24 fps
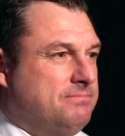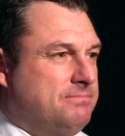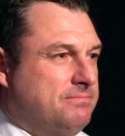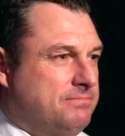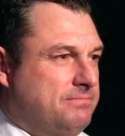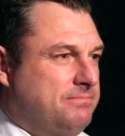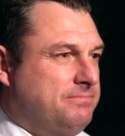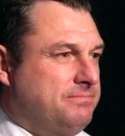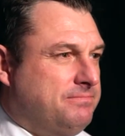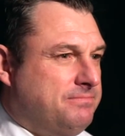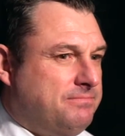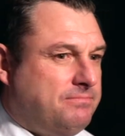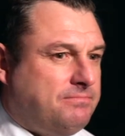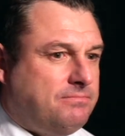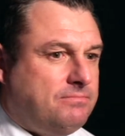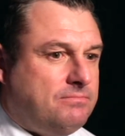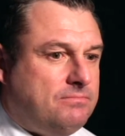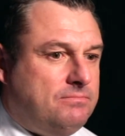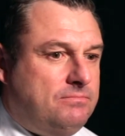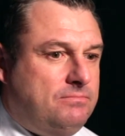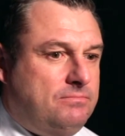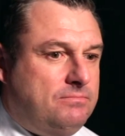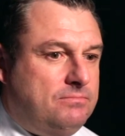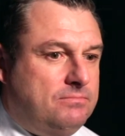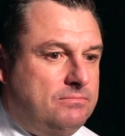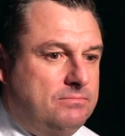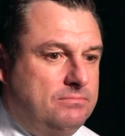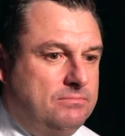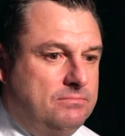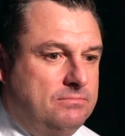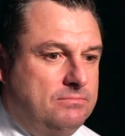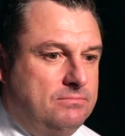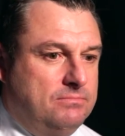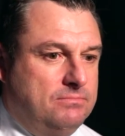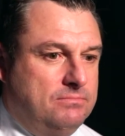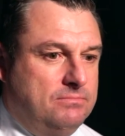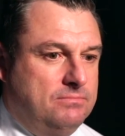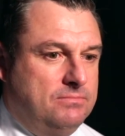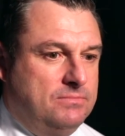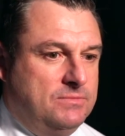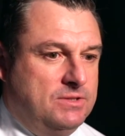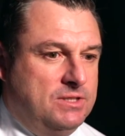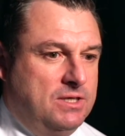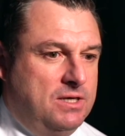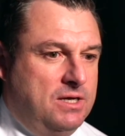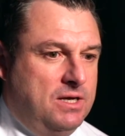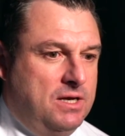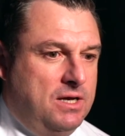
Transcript: Are you seeing perhaps that here?